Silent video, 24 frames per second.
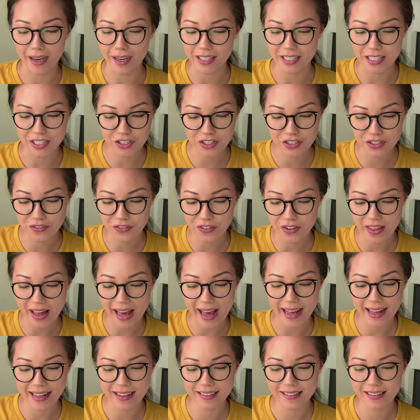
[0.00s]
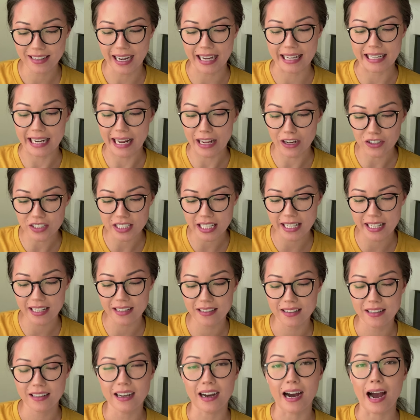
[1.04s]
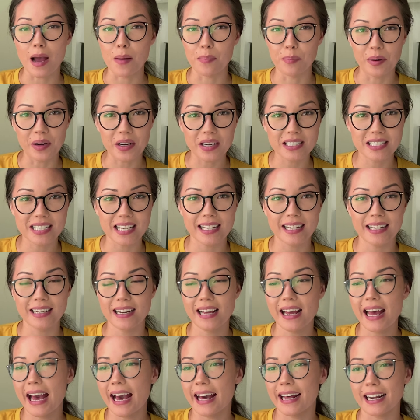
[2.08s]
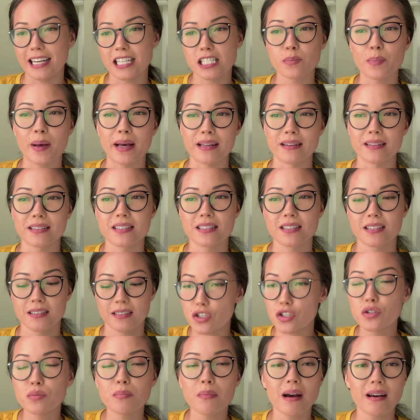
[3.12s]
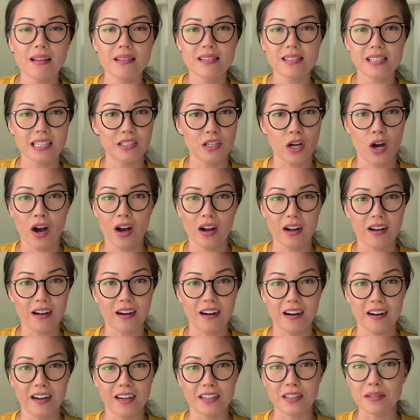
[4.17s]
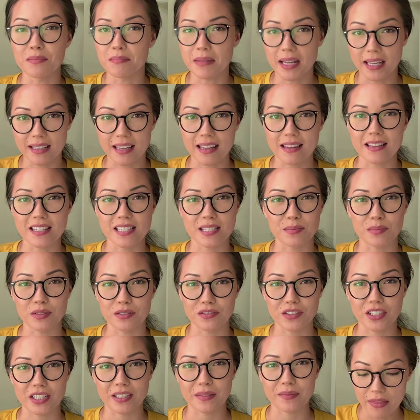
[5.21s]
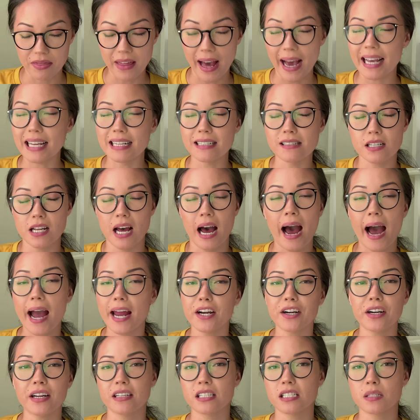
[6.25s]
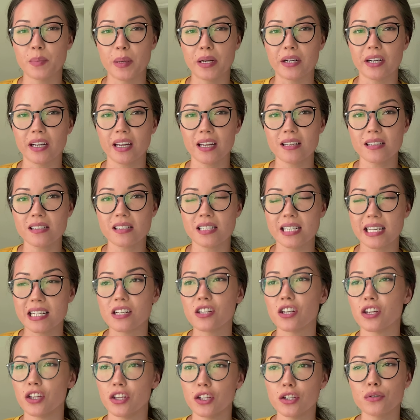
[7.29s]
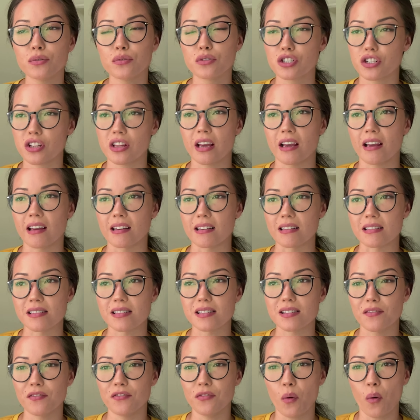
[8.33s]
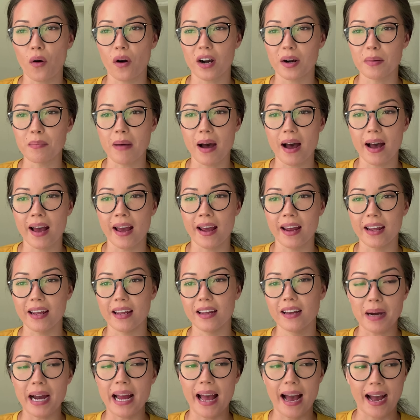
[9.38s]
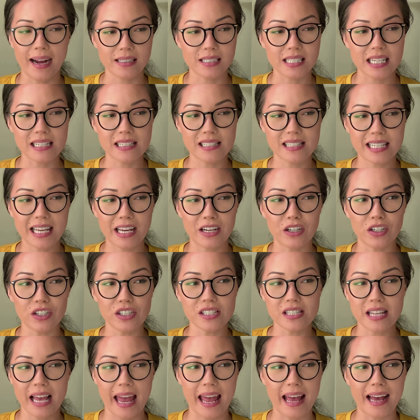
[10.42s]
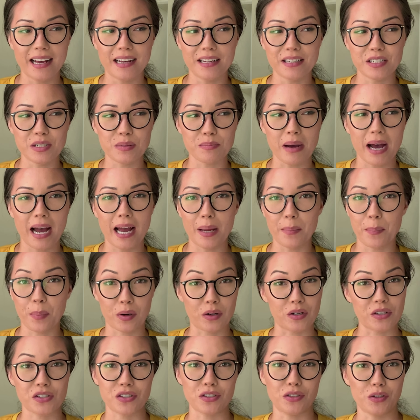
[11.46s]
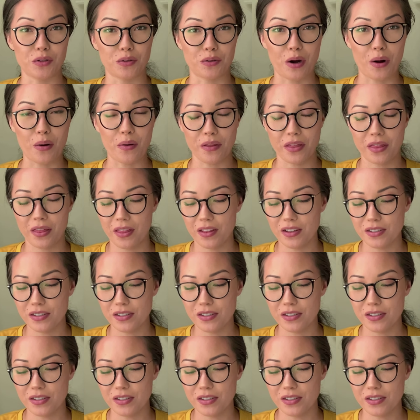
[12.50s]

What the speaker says: auditioned for that, I nailed it, I booked it, and I spent 2 months in Hong Kong making this movie. And that entire experience did huge things for my acting skills and my personal growth.